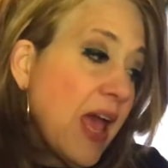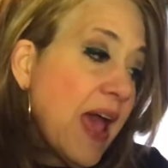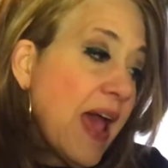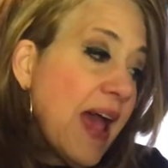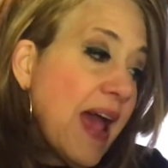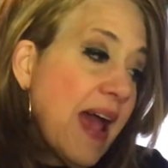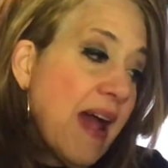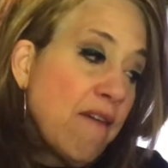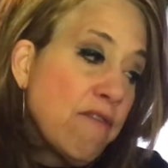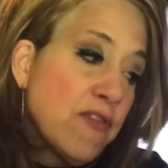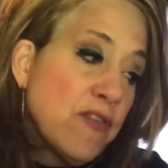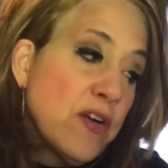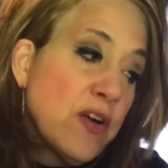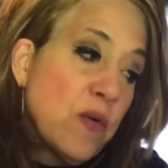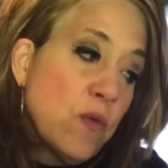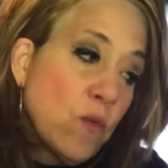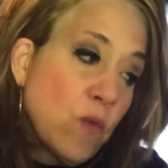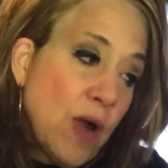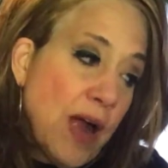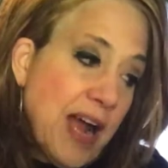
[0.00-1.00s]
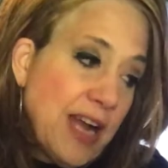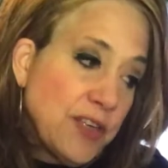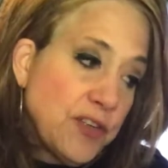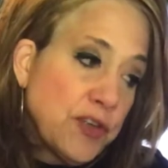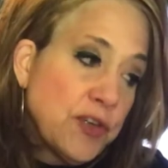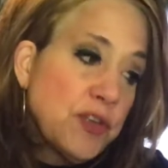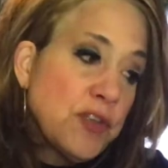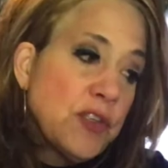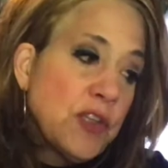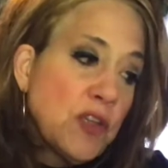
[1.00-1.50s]
Everett
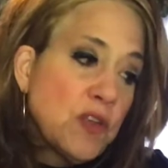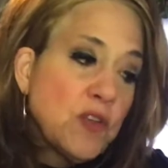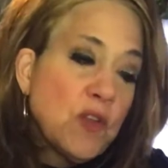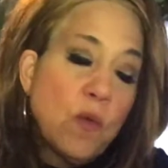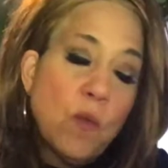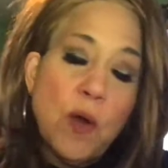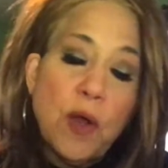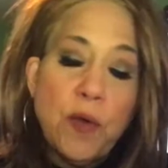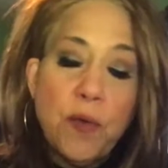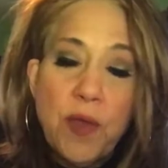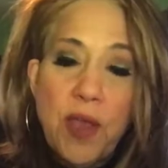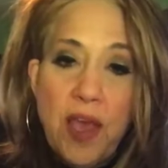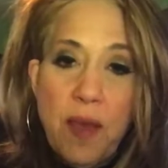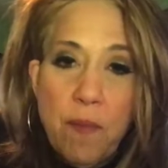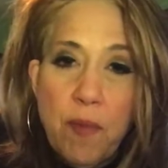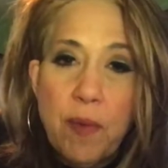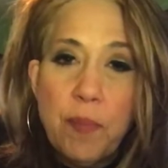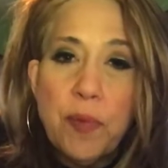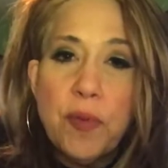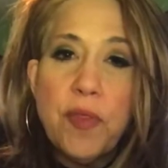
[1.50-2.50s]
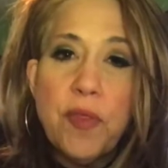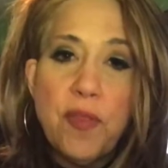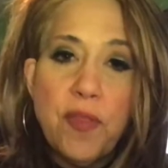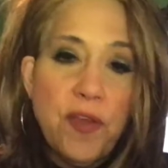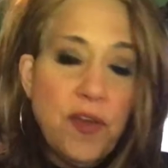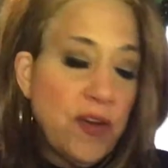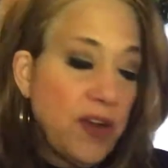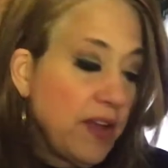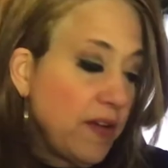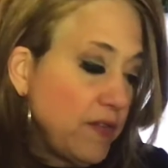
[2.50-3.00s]
Rogers is the one who came up with the
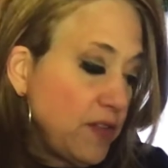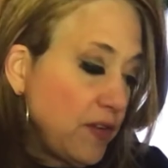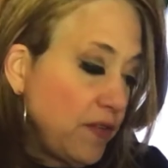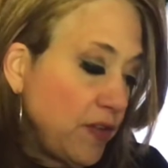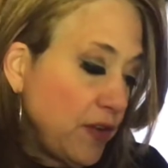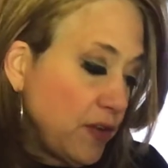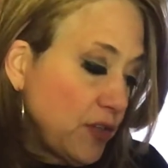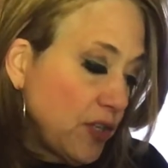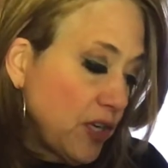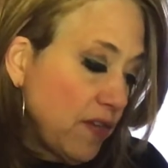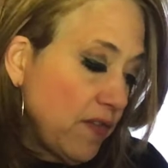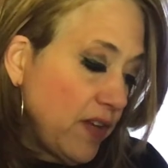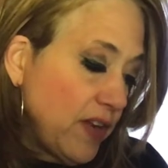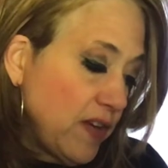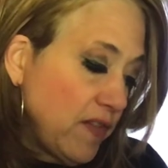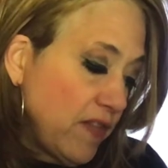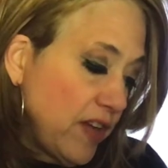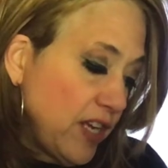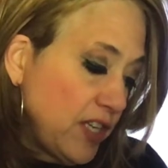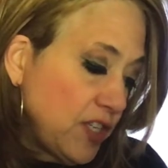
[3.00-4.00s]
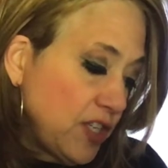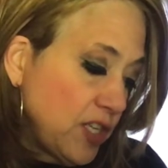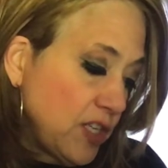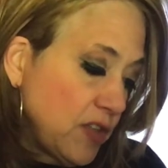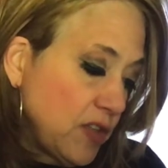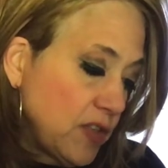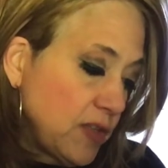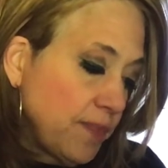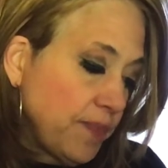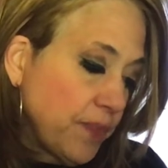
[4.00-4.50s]
theory of diffusion of
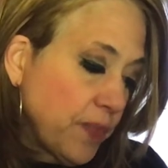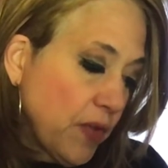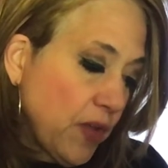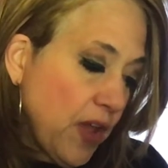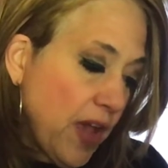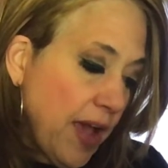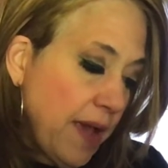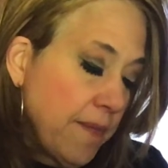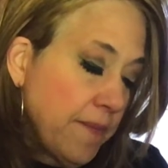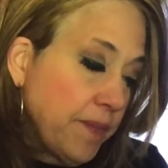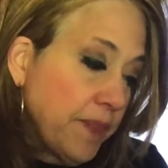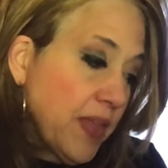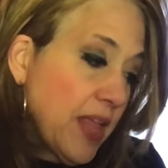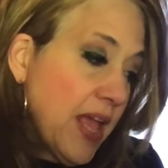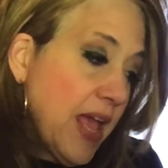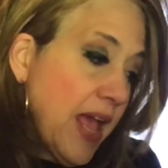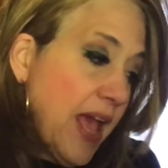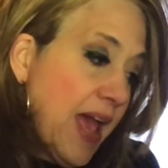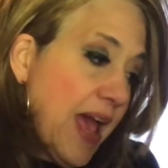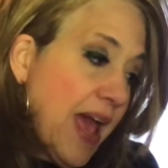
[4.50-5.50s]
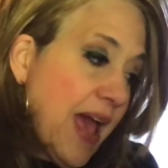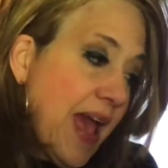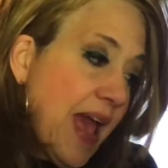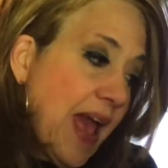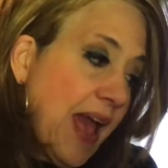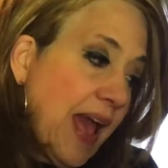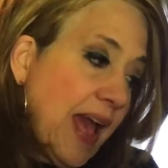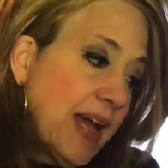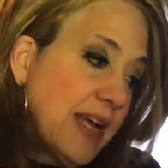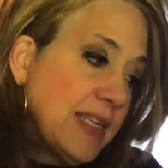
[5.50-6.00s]
innovations, okay?
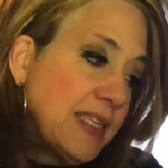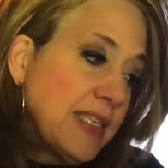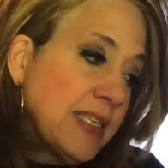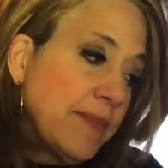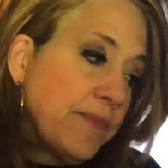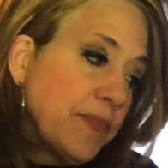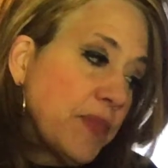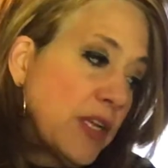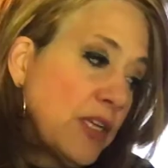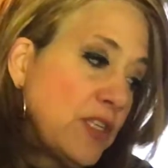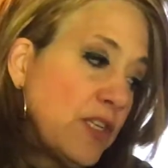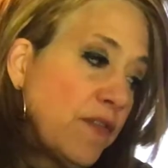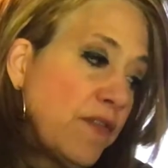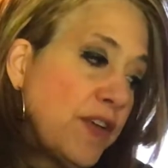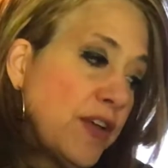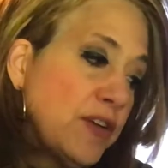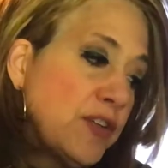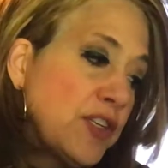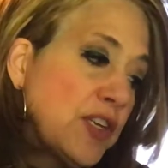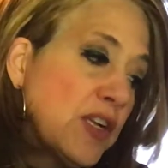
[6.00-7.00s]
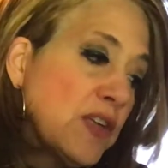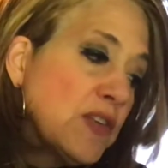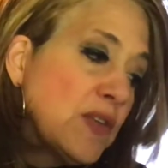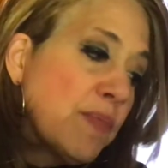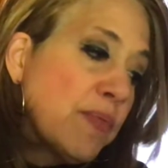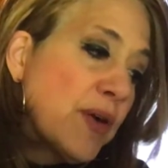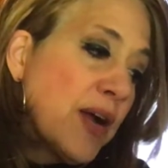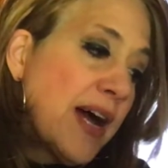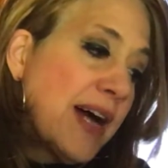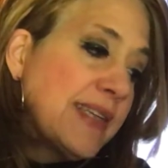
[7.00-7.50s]
And diffusion is the
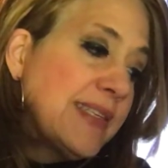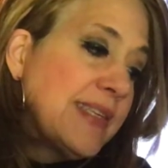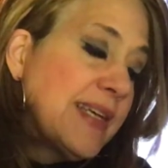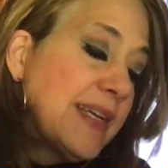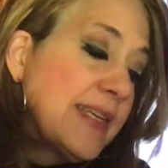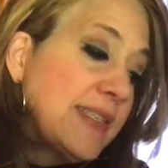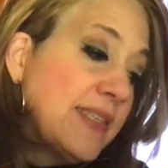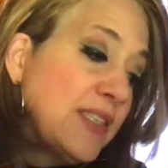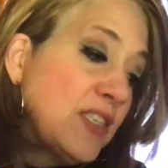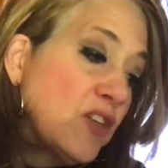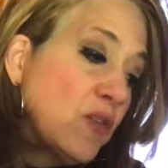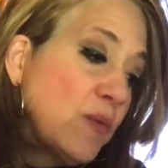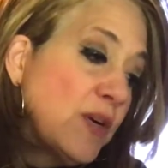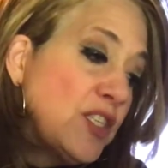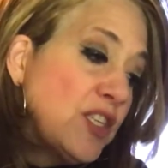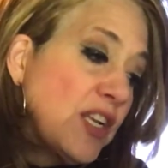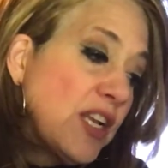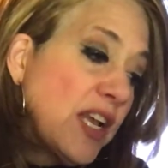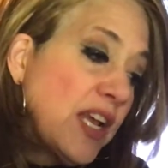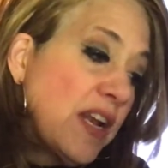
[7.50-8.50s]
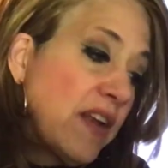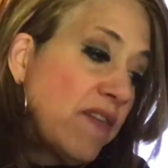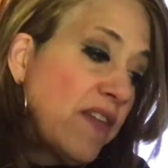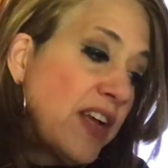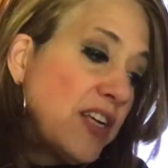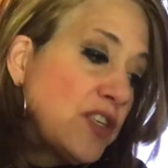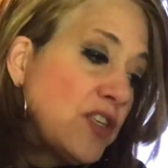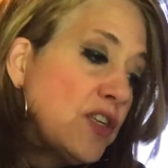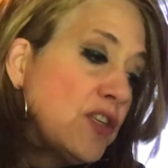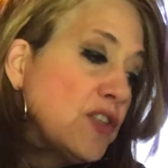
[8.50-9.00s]
process to which an
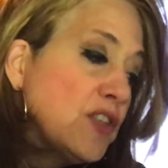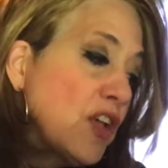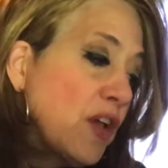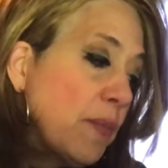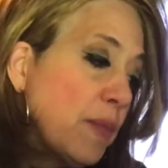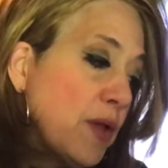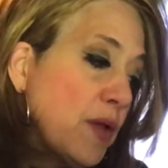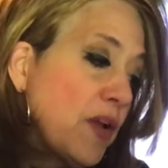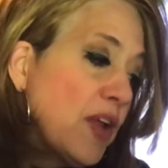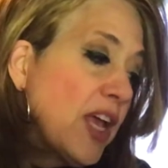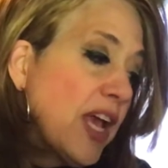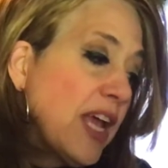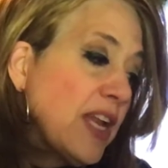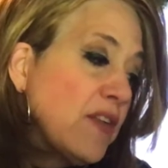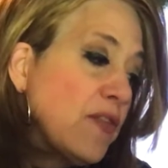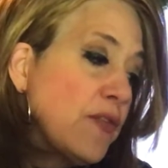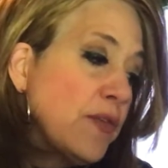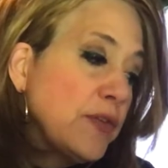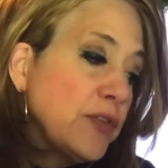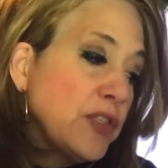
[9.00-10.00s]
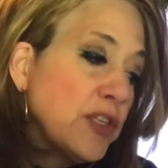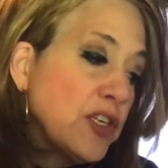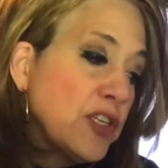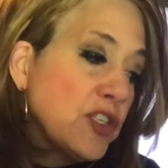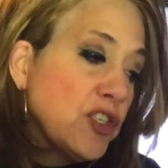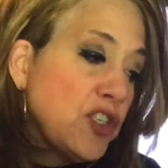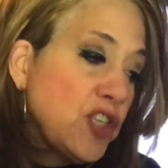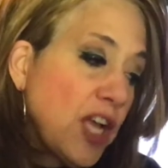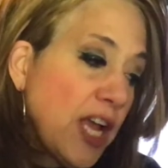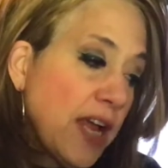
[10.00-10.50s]
innovation is communicated through
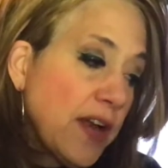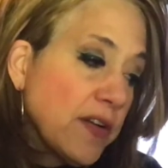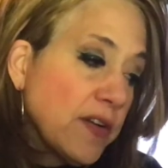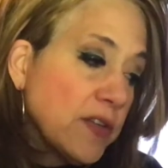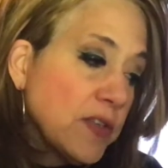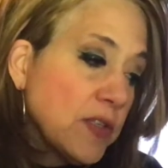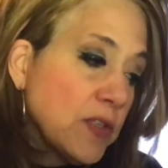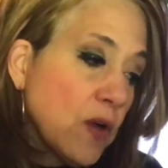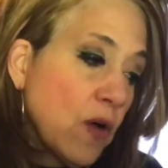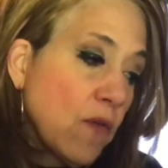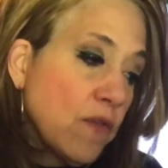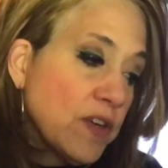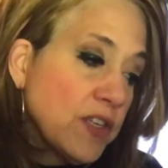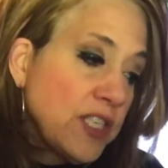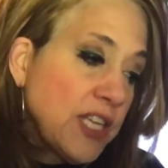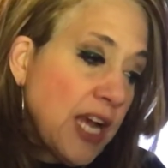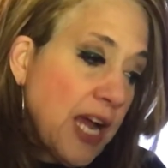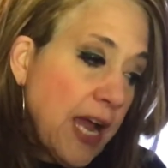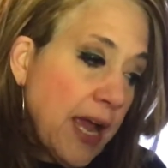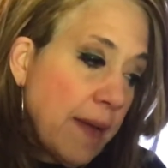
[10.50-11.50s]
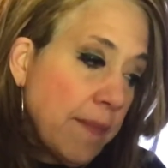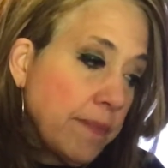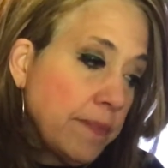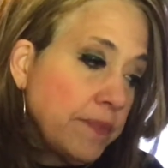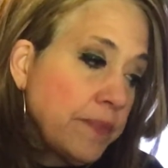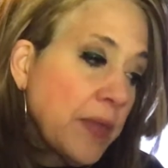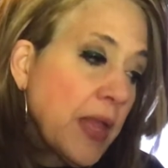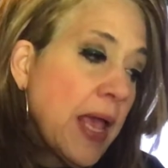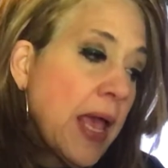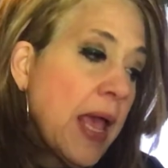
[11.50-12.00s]
certain channels over time,
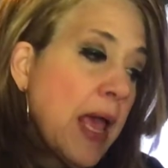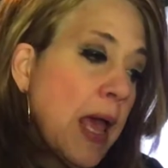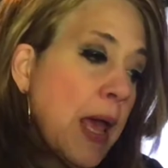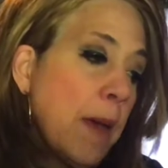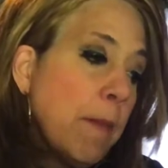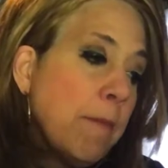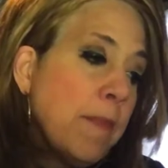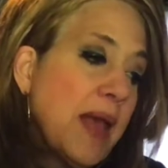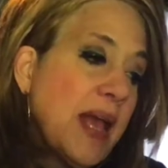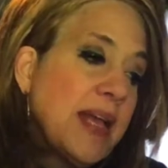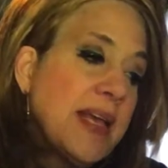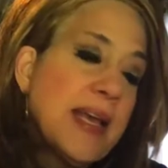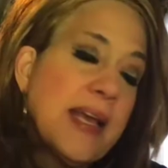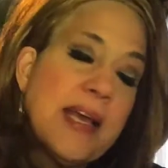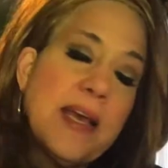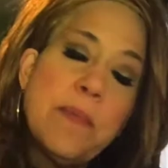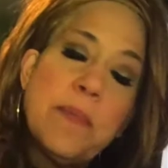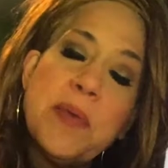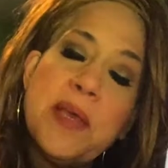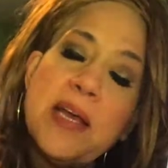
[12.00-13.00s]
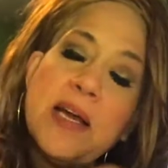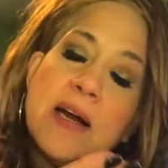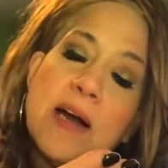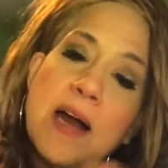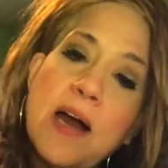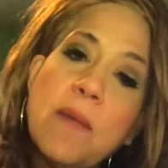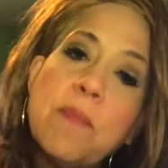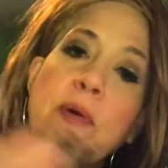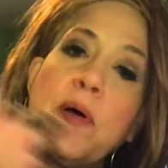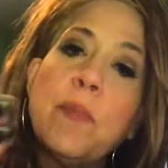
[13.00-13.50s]
making it
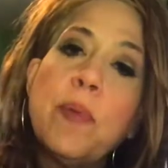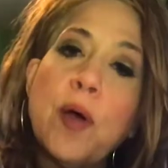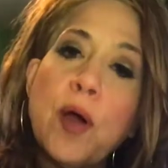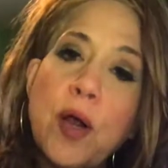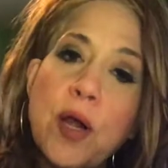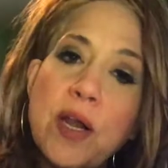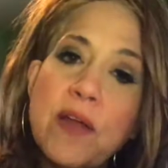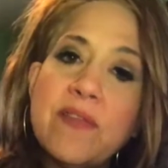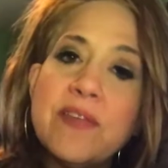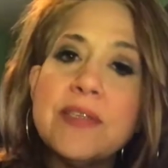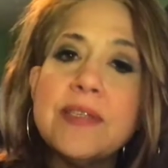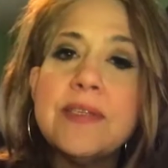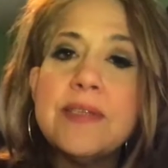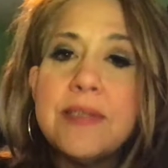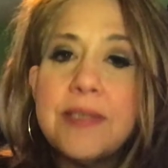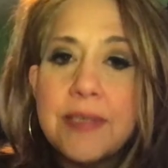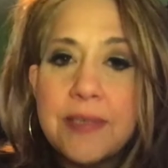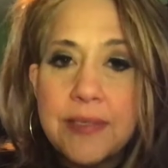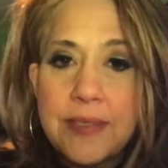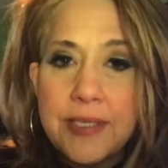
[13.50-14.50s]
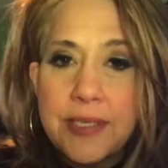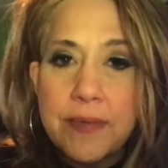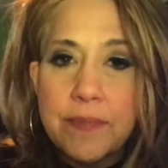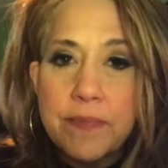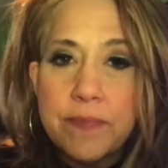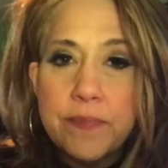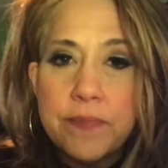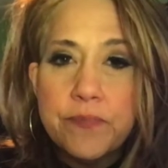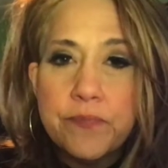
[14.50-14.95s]
become a part of a system.